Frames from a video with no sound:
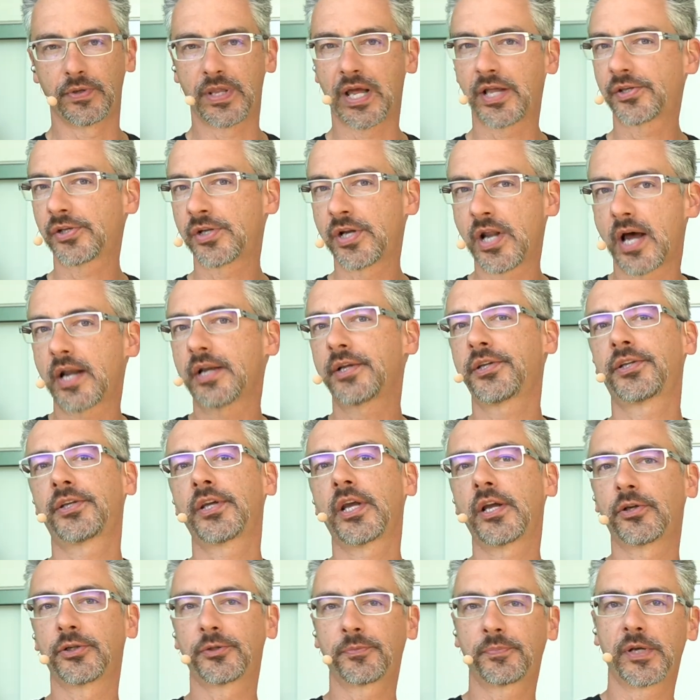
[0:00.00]
That's not a
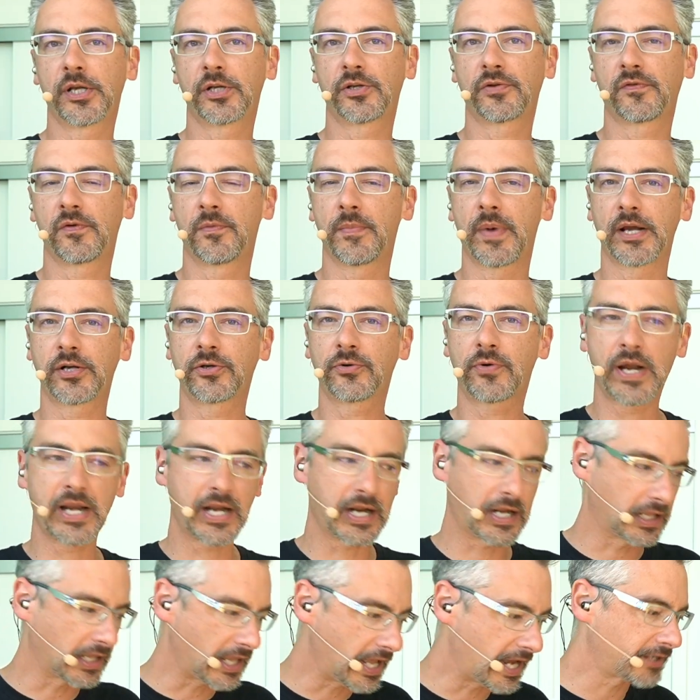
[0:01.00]
sales pitch for my
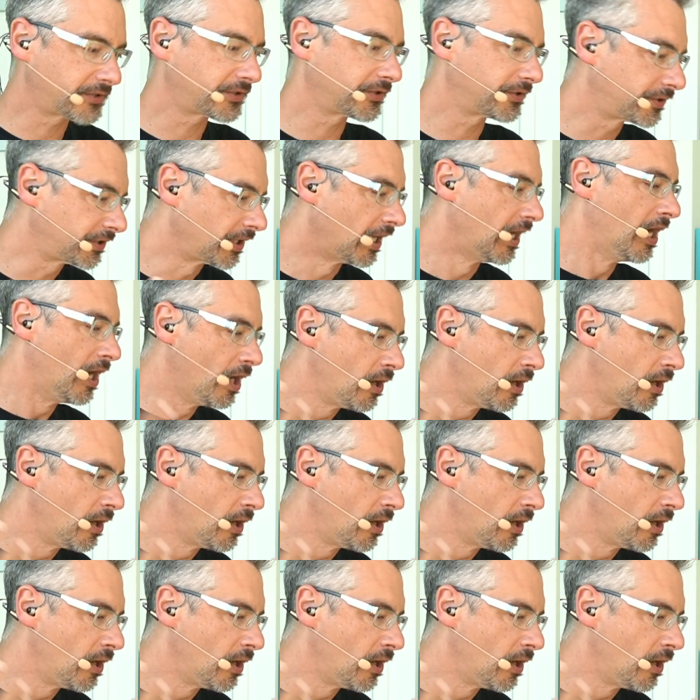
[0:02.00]
training classes,